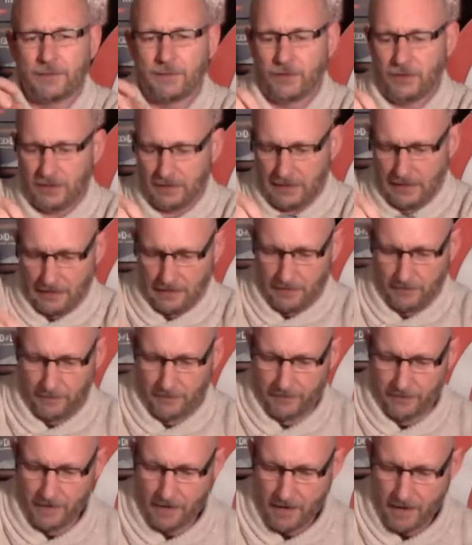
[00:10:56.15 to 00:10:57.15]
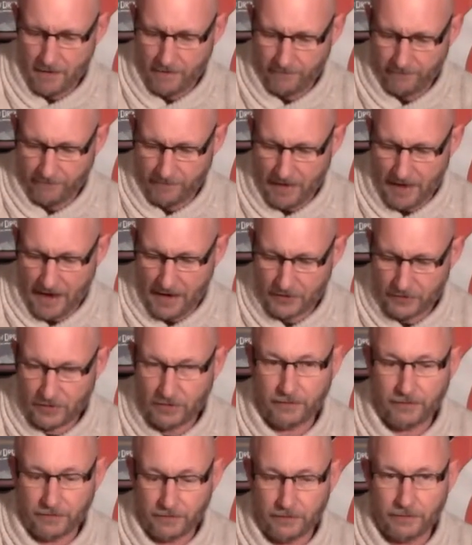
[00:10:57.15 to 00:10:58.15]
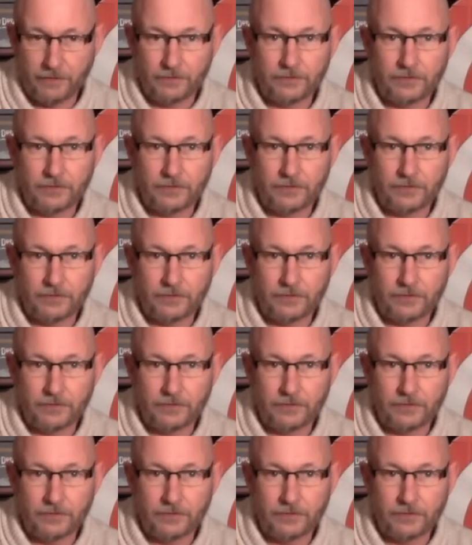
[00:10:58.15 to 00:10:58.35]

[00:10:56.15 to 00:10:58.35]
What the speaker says: but she's got a little bit of flash on her.